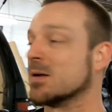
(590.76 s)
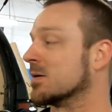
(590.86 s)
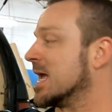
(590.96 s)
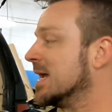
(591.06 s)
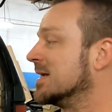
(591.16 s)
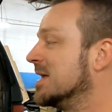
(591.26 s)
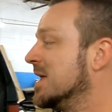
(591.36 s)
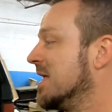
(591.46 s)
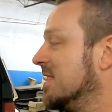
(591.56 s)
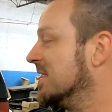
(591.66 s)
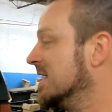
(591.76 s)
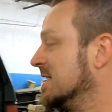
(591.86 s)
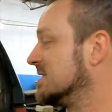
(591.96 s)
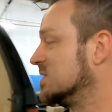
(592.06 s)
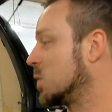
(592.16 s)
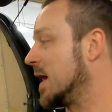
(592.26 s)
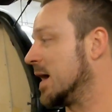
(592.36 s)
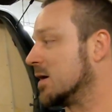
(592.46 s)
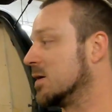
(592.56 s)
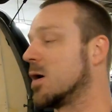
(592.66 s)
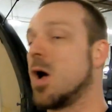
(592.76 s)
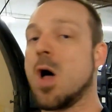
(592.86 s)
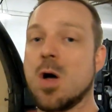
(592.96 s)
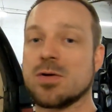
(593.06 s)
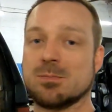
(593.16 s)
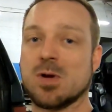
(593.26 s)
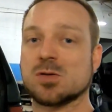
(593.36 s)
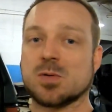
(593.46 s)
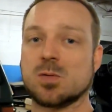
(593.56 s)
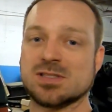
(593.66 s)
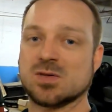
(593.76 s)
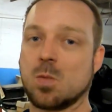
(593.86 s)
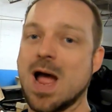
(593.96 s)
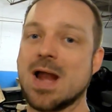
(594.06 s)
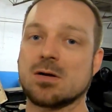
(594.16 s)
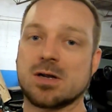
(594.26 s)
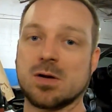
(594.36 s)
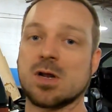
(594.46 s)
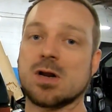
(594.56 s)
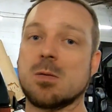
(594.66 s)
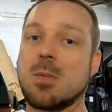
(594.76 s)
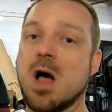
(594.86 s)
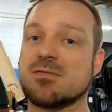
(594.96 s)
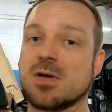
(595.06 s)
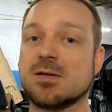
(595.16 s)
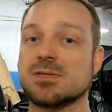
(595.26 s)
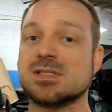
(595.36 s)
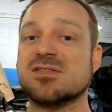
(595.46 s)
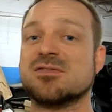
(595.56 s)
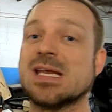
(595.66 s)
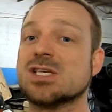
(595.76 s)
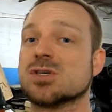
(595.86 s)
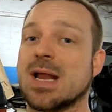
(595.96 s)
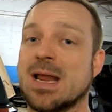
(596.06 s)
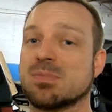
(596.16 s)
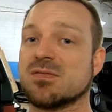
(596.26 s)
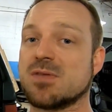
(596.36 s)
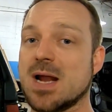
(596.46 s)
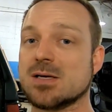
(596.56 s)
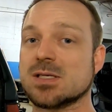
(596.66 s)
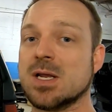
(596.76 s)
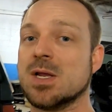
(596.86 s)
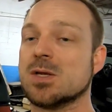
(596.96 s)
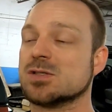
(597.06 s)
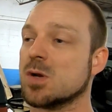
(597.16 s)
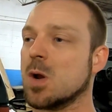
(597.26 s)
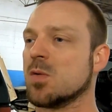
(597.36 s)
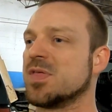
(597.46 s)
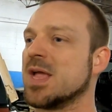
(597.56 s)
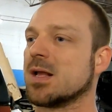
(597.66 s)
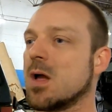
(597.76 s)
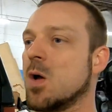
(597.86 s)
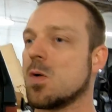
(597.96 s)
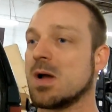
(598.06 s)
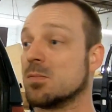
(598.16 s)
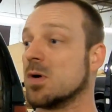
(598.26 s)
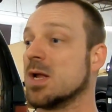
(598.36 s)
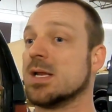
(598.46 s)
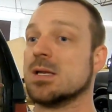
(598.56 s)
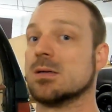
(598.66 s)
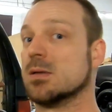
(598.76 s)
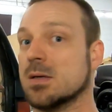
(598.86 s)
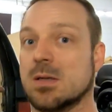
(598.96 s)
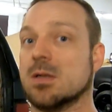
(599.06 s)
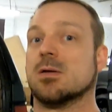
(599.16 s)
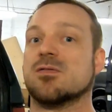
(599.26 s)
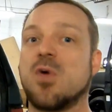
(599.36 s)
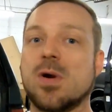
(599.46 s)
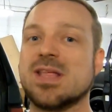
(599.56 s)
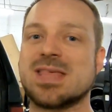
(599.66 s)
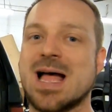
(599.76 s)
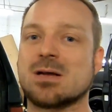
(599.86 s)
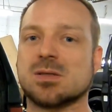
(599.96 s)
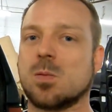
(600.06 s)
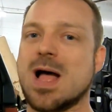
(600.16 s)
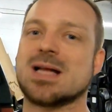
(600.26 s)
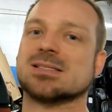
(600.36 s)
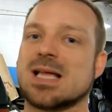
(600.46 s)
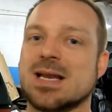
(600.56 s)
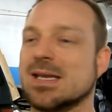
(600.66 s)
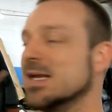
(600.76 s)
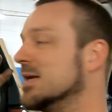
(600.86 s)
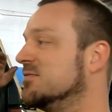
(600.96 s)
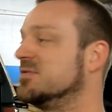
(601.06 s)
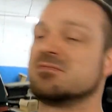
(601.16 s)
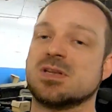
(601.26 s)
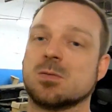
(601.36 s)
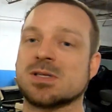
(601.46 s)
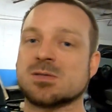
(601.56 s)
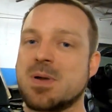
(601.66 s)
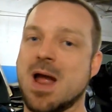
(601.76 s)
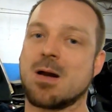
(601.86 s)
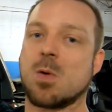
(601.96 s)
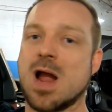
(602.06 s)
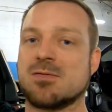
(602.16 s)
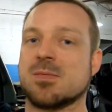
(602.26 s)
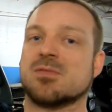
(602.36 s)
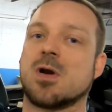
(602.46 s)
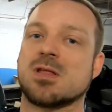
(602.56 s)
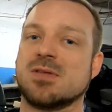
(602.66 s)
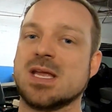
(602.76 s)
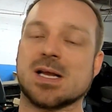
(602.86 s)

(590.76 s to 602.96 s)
okay? This is where all your multiple runs of wire are going to come off of to feed your amplifiers. So don't think, oh, I'm running 40,000 watts. I need 50 runs of power wire from the front of the